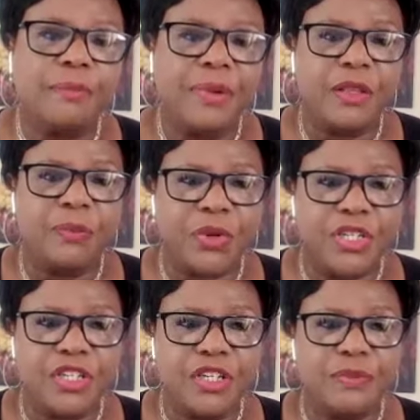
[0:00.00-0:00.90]
to build
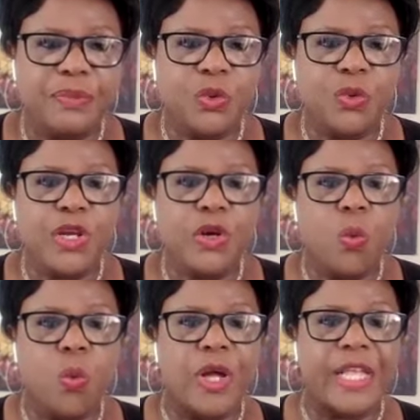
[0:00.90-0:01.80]
bridges between
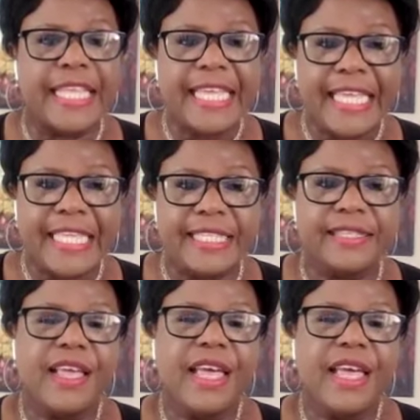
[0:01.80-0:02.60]
what is